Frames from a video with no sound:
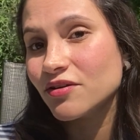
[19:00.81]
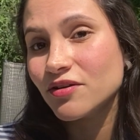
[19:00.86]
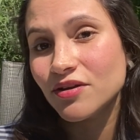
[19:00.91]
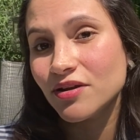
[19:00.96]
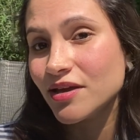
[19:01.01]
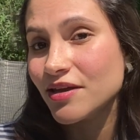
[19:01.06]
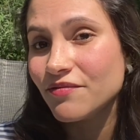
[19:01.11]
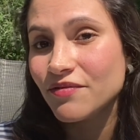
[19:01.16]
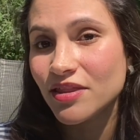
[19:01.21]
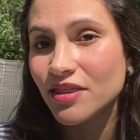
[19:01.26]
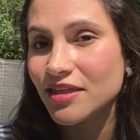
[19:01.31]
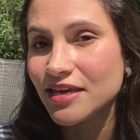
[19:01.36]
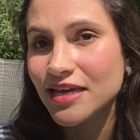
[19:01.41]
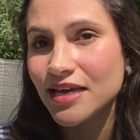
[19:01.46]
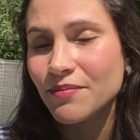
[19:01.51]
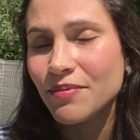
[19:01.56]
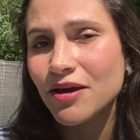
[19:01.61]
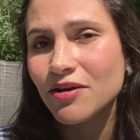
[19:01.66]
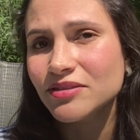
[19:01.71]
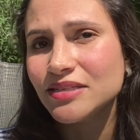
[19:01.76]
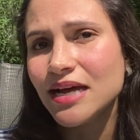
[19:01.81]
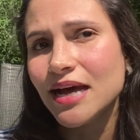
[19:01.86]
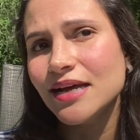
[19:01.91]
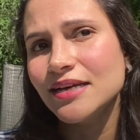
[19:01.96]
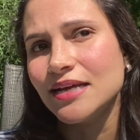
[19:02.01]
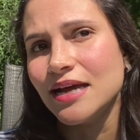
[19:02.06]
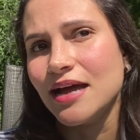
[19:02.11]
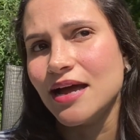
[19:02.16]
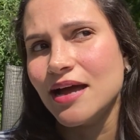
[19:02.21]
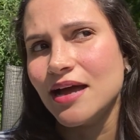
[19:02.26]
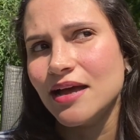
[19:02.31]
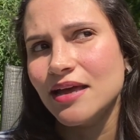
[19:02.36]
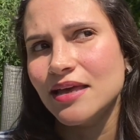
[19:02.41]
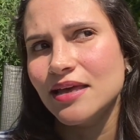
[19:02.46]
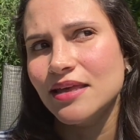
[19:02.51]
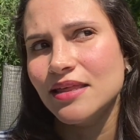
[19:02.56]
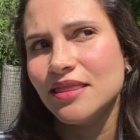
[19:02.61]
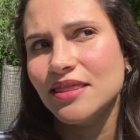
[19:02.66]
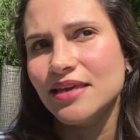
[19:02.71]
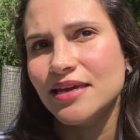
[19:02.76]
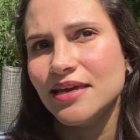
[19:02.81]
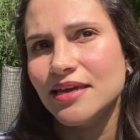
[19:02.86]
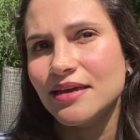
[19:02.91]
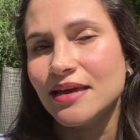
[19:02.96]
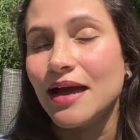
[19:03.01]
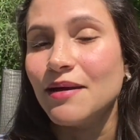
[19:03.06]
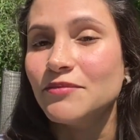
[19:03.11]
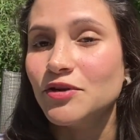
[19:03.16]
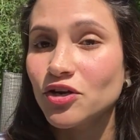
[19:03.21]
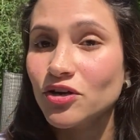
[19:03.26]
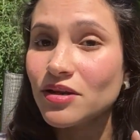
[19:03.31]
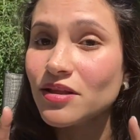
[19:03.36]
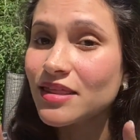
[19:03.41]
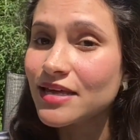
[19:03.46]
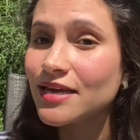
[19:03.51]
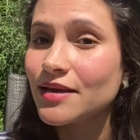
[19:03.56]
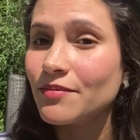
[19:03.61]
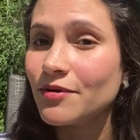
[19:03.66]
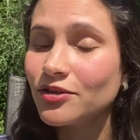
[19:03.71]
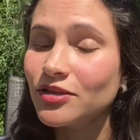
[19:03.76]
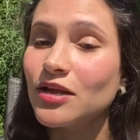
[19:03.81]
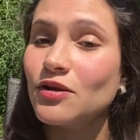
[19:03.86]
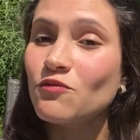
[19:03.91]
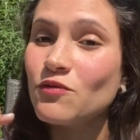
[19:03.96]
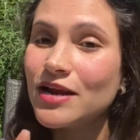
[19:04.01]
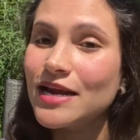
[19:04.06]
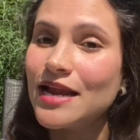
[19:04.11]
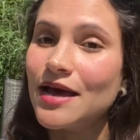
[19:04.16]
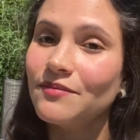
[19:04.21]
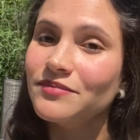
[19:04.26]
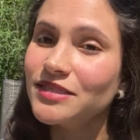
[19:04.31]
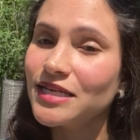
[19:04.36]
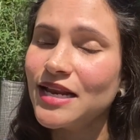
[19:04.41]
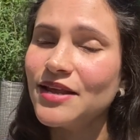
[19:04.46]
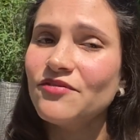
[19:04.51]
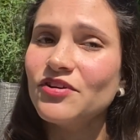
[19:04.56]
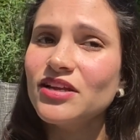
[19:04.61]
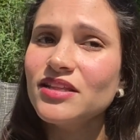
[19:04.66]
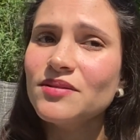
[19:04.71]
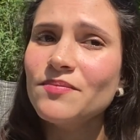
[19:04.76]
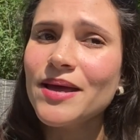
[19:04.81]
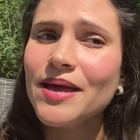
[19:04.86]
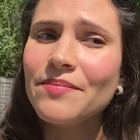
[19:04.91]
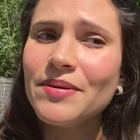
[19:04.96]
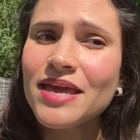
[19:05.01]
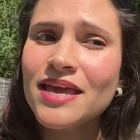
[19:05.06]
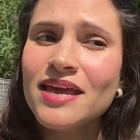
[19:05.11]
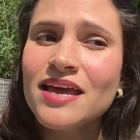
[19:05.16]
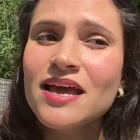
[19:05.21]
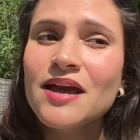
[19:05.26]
gonna even think about that, I think I'm not gonna think about that when I'm delivering the baby,